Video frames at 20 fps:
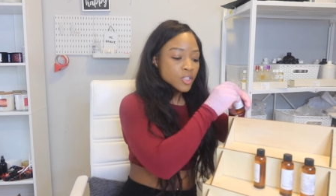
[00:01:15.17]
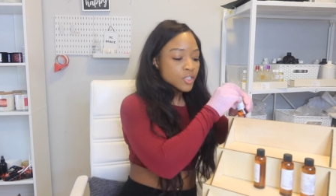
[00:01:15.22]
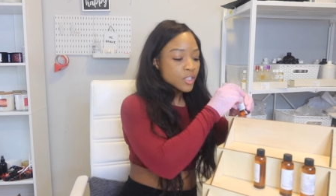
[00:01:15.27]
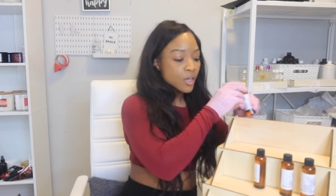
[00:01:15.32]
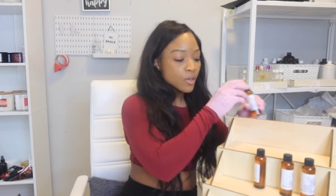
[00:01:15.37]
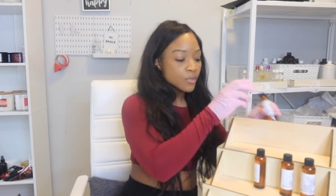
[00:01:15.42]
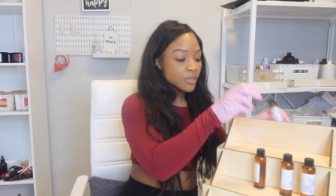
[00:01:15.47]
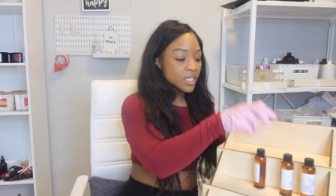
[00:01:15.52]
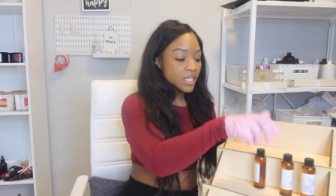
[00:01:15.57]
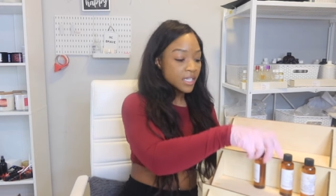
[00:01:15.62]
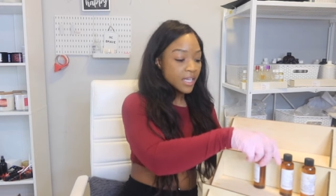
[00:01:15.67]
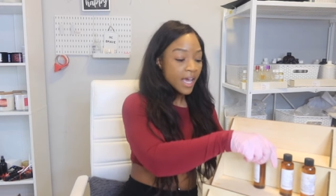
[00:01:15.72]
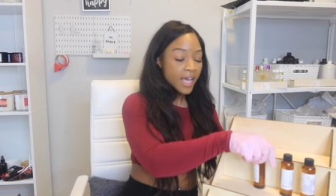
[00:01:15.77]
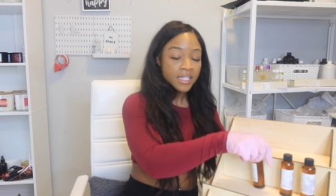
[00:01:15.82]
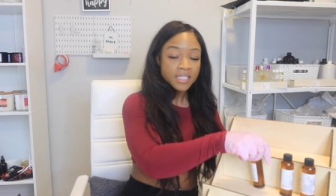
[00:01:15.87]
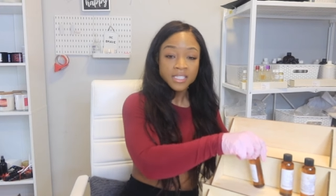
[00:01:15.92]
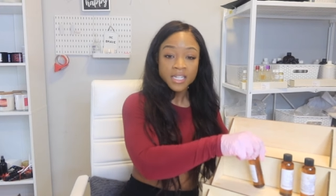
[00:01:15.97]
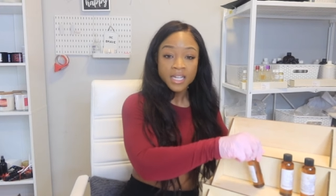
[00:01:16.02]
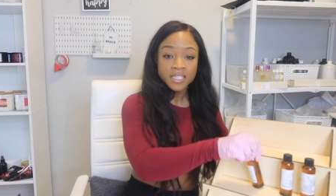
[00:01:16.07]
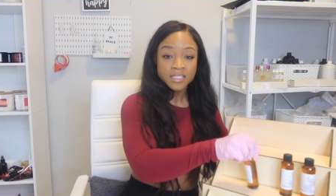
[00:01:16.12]
So
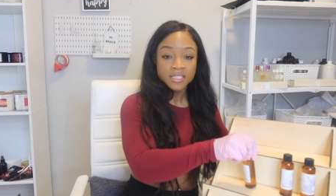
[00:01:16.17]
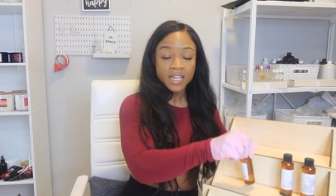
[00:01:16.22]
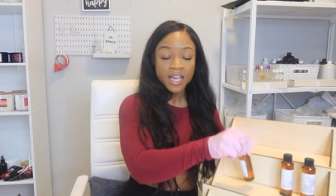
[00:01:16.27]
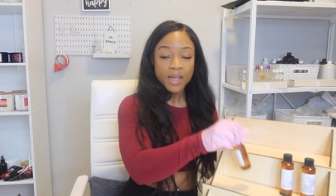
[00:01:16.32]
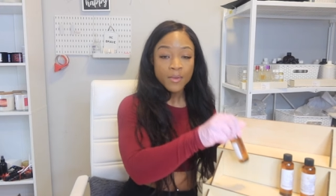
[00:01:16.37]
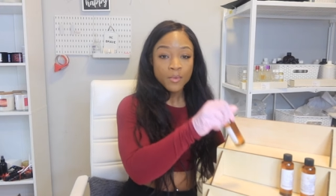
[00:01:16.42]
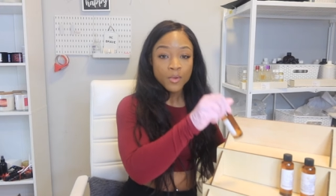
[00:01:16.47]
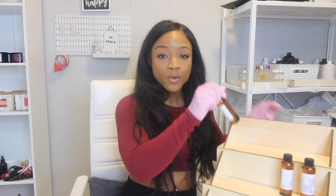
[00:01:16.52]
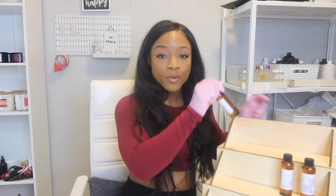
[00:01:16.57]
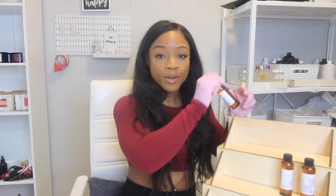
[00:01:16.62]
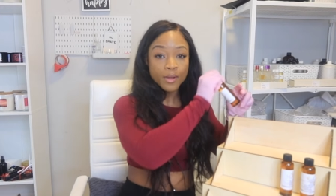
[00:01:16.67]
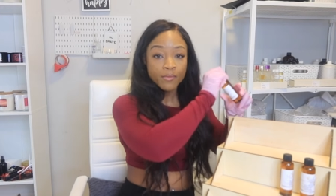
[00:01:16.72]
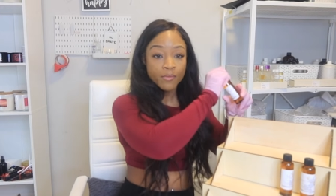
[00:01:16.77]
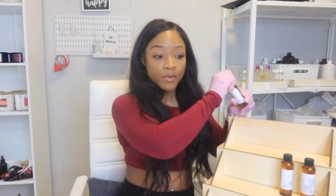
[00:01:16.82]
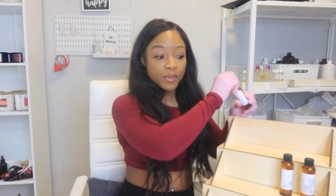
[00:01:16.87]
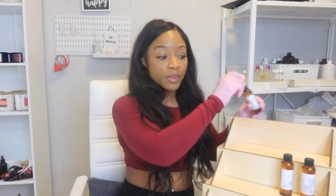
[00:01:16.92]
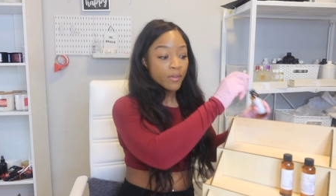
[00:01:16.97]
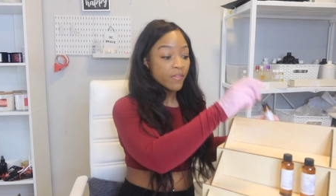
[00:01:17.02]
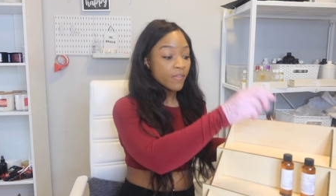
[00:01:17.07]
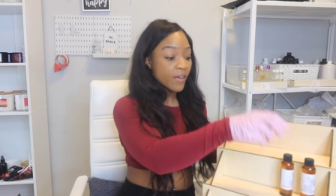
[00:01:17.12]
today, today, today, we're going
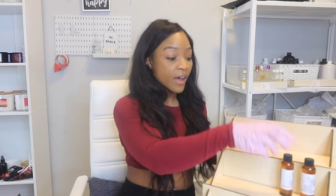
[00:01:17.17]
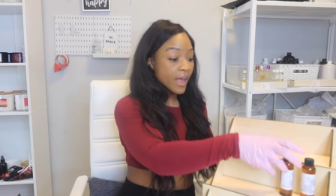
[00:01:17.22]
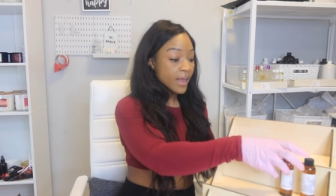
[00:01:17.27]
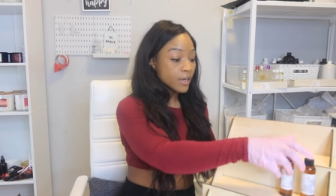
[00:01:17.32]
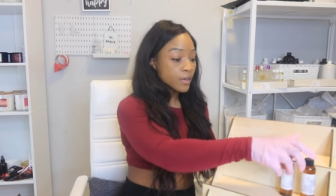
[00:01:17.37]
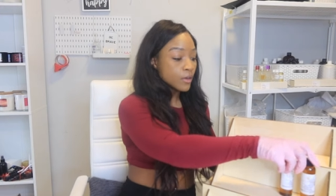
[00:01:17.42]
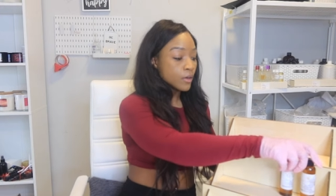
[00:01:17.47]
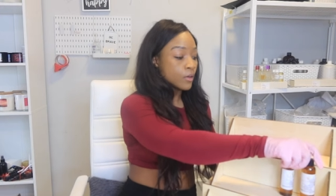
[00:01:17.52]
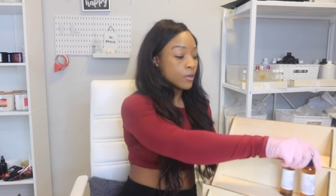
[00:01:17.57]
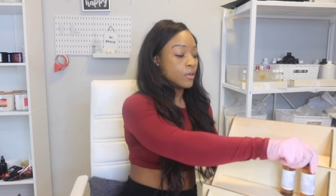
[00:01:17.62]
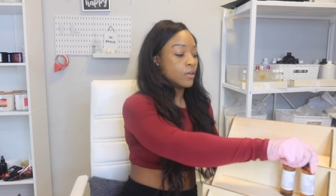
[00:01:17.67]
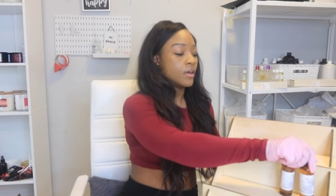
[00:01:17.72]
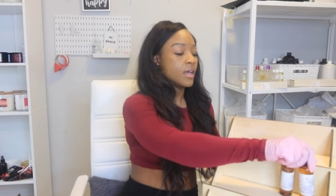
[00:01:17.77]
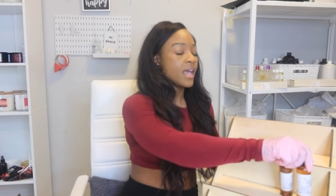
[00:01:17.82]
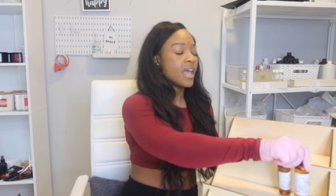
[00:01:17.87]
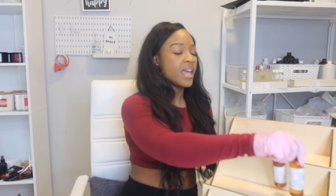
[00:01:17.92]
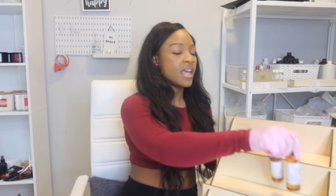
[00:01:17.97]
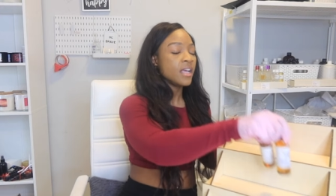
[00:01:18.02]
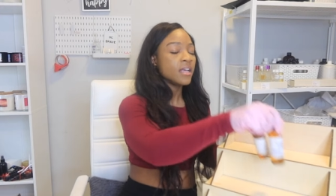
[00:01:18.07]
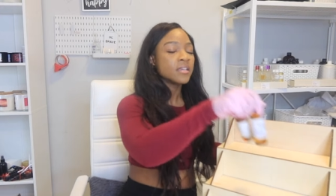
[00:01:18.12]
for the final
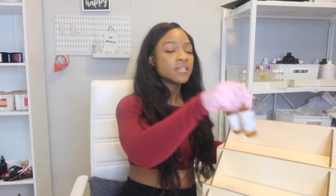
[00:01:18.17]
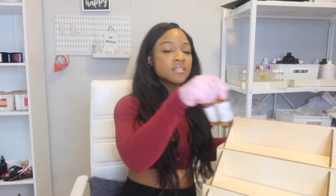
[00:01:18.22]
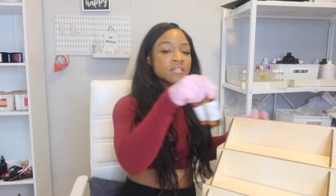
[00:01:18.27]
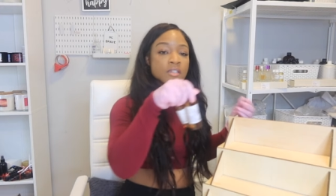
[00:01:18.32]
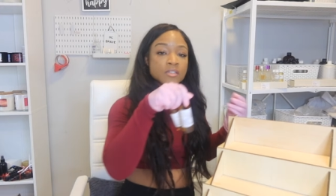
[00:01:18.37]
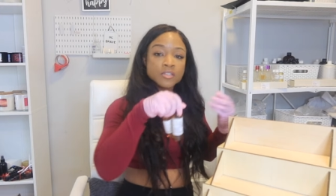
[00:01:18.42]
eight.